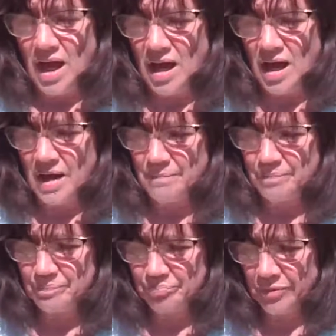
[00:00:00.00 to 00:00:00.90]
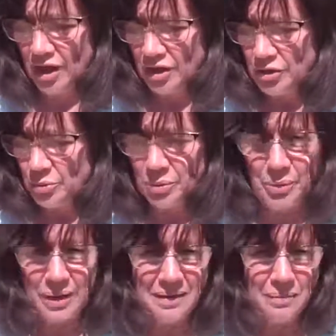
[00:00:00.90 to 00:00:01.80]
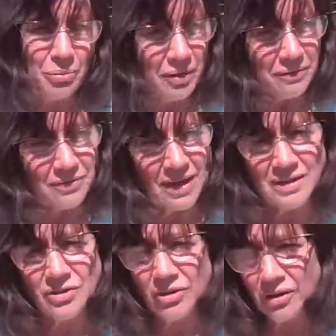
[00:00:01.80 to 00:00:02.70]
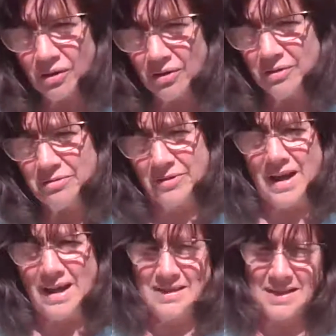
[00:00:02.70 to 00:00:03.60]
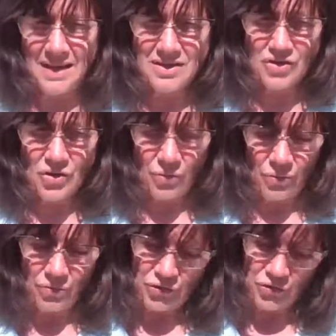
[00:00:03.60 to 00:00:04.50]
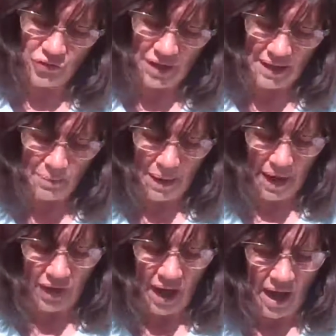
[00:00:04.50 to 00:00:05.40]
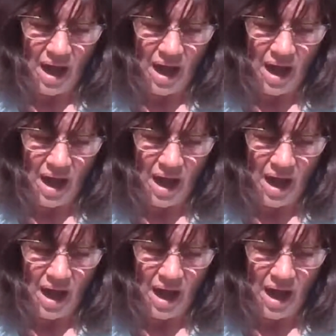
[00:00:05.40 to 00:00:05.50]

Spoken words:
you were with a boyfriend or a girlfriend. So think about